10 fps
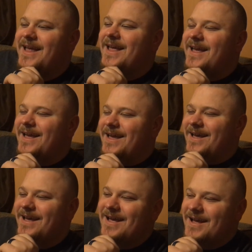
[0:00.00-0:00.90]

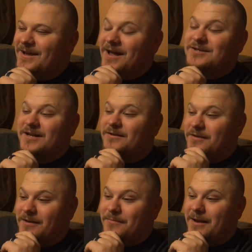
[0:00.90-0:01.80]

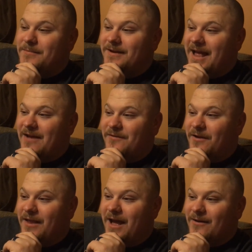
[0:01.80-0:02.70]
it made me laugh
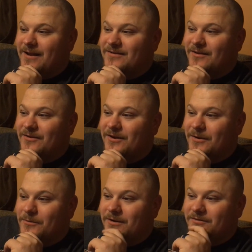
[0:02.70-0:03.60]
out loud. That's how good
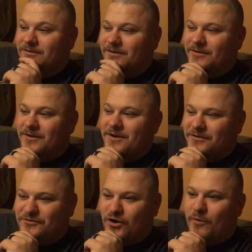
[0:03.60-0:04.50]
it was.
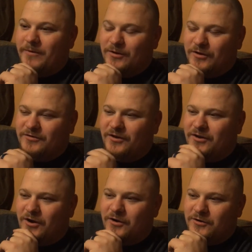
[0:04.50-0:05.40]
Strowman looks at
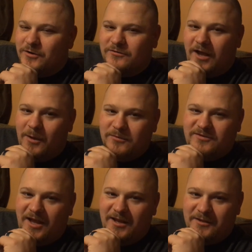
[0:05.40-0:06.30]
Kurt and goes, "I was
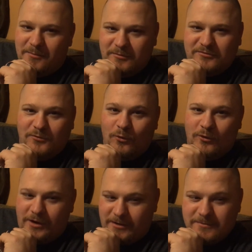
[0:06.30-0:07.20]
telling them a
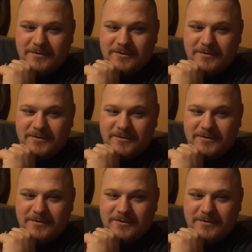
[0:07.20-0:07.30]
story."